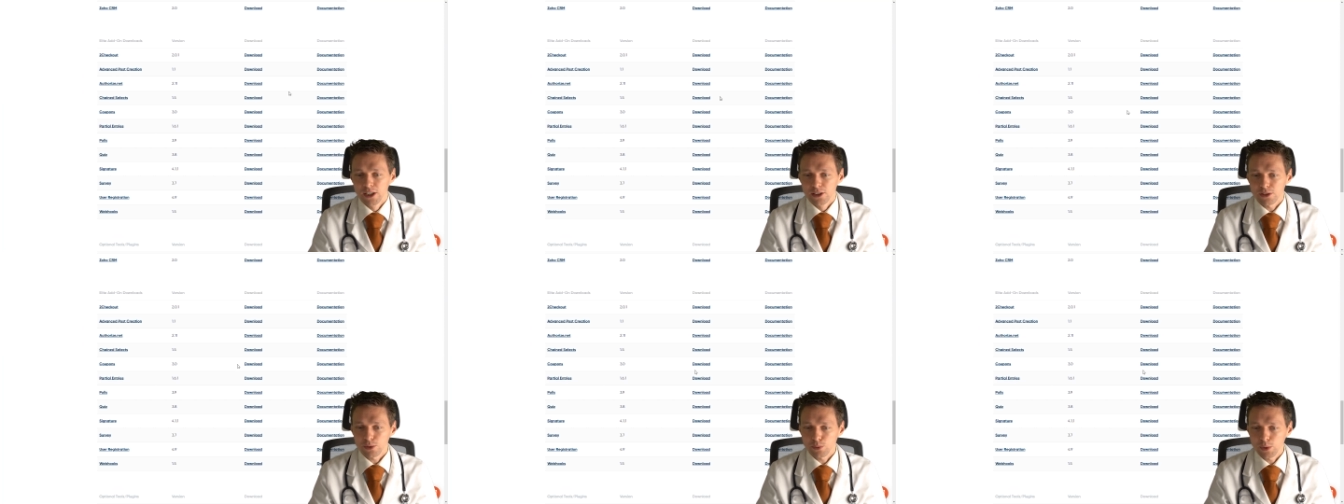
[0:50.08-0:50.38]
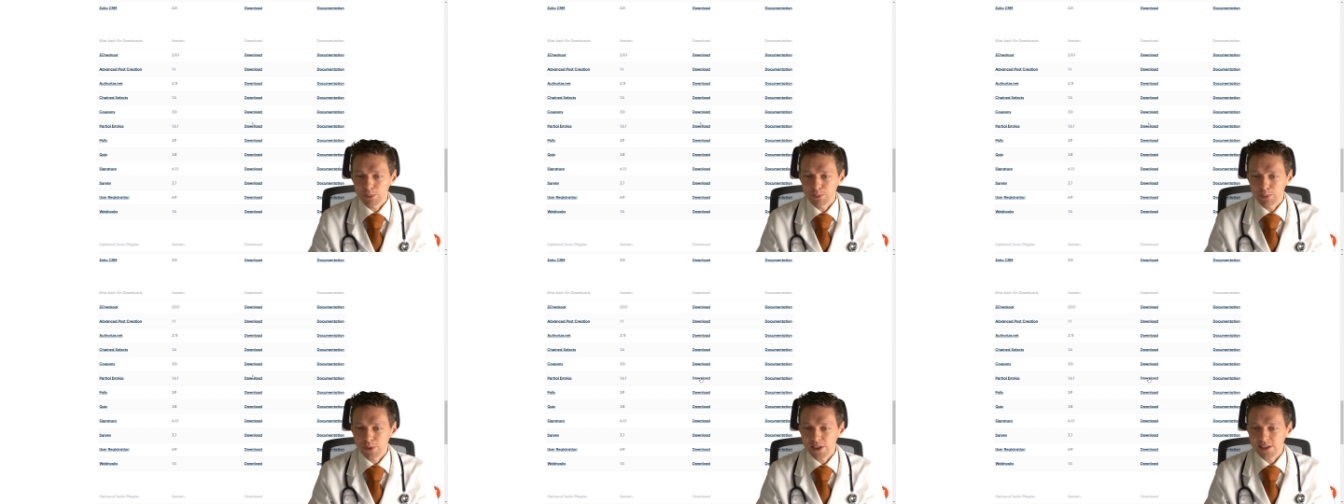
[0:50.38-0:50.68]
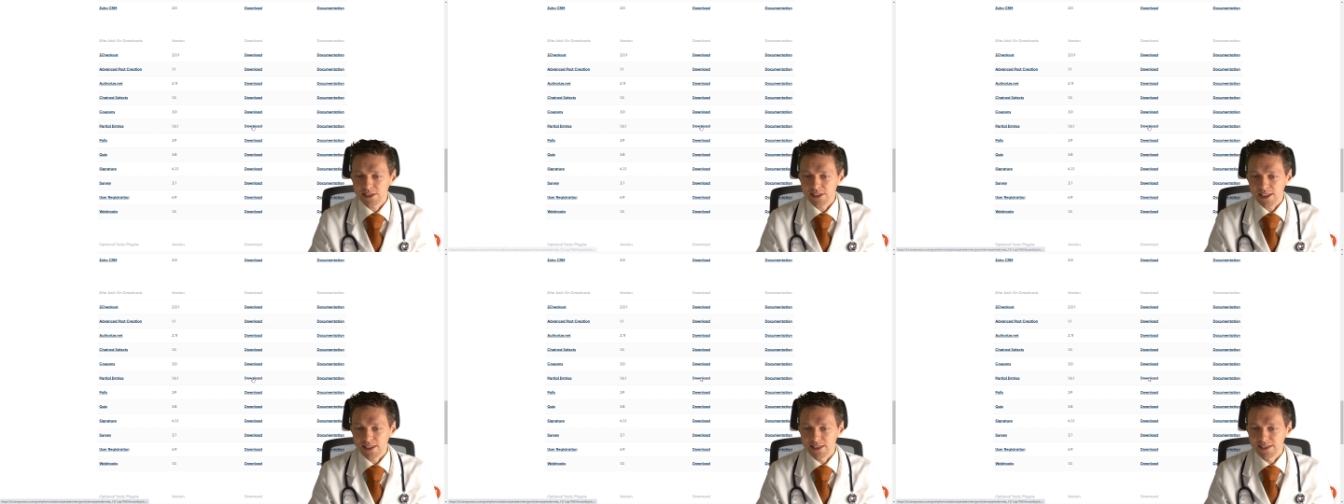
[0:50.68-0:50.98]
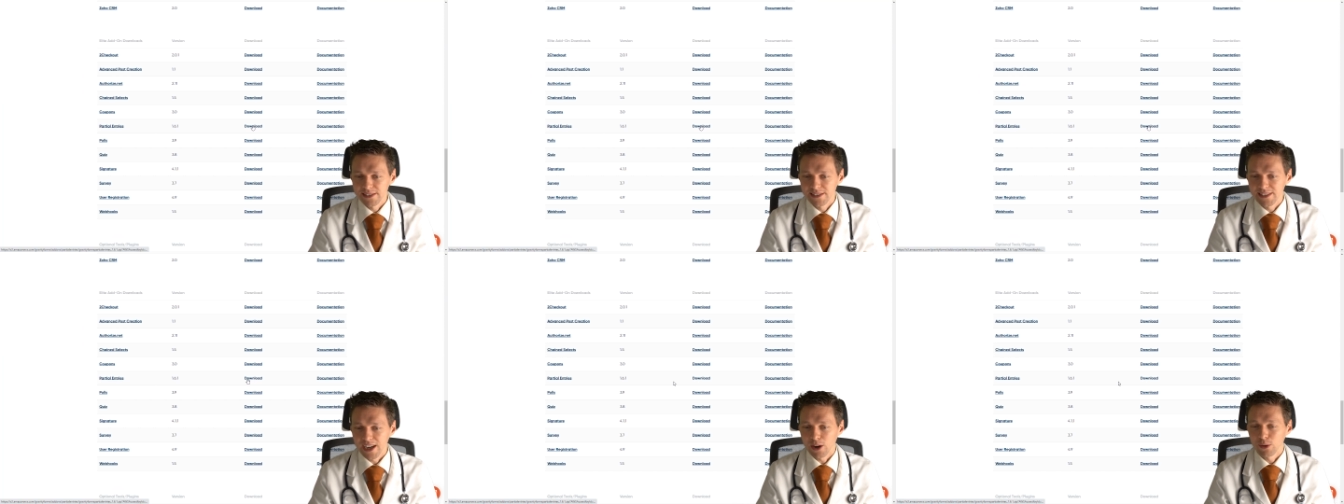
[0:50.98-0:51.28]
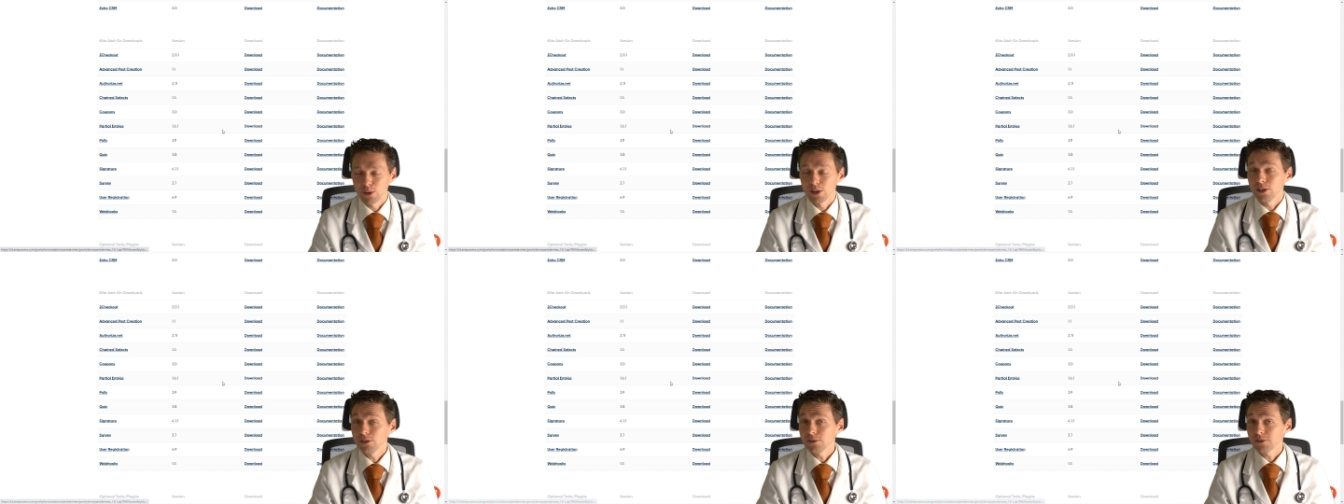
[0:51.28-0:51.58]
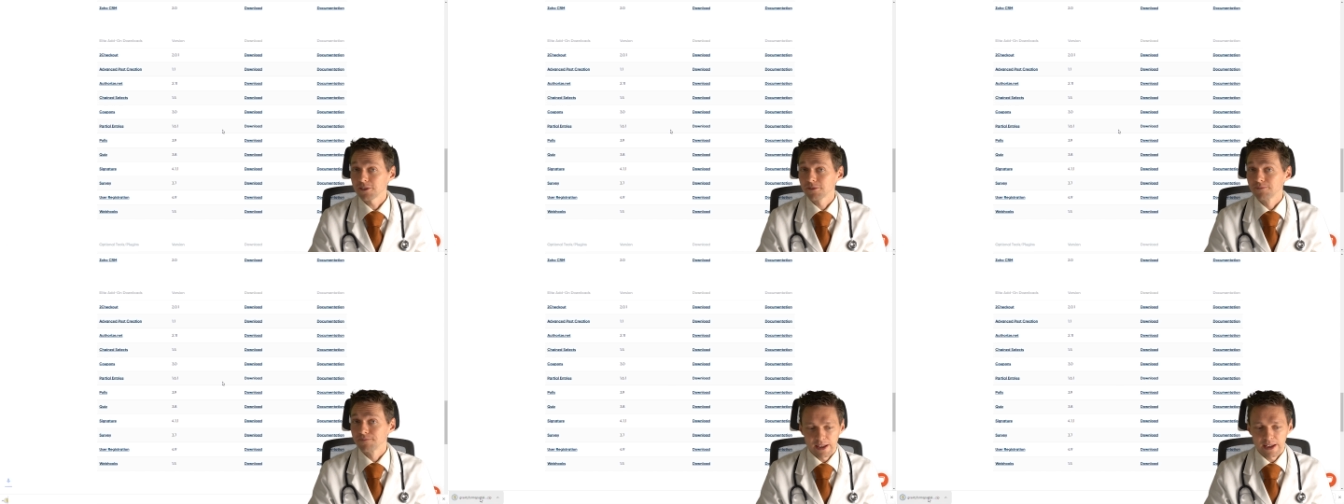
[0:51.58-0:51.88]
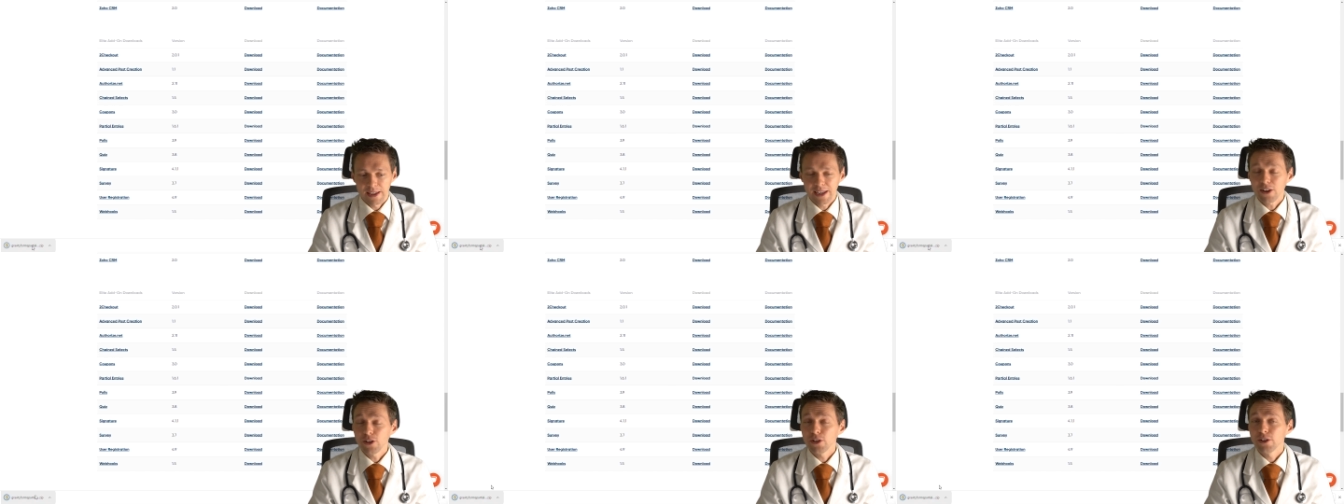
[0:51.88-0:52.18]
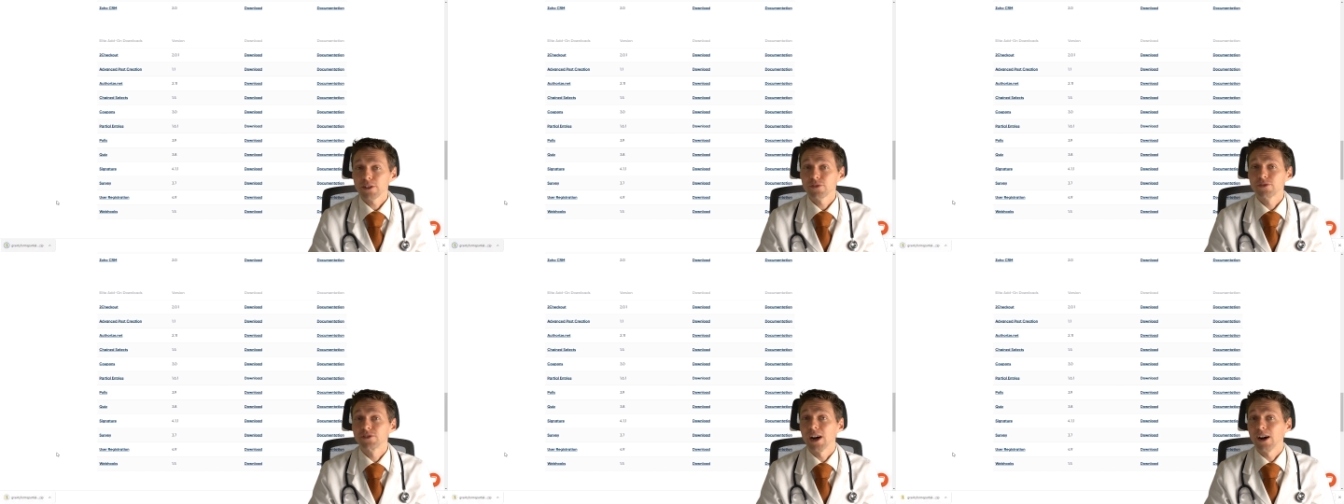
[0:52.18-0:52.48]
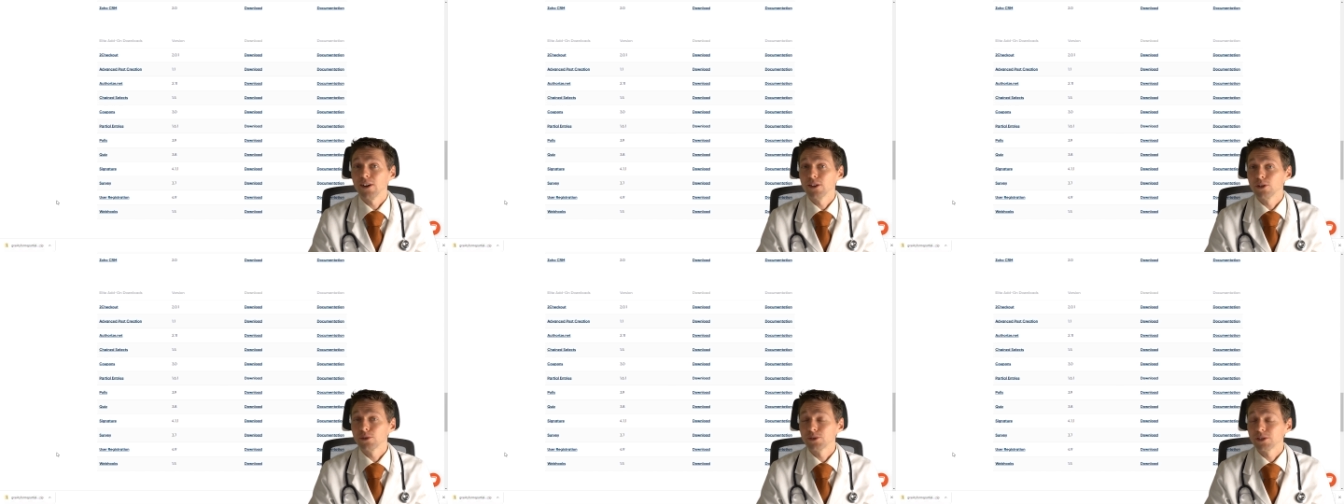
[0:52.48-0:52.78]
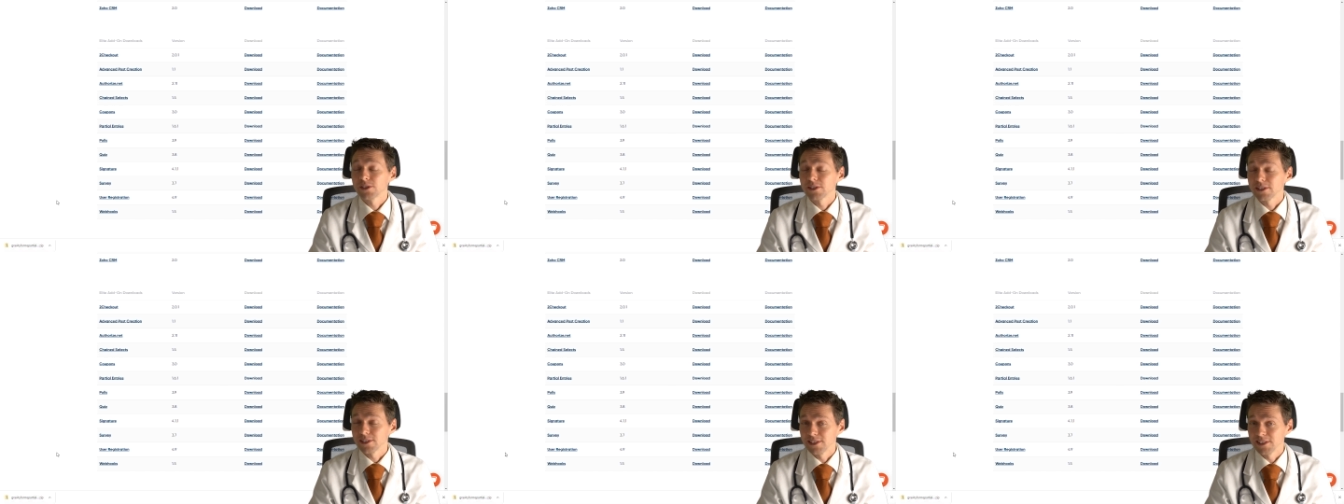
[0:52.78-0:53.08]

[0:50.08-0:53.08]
So we press download and now you have downloaded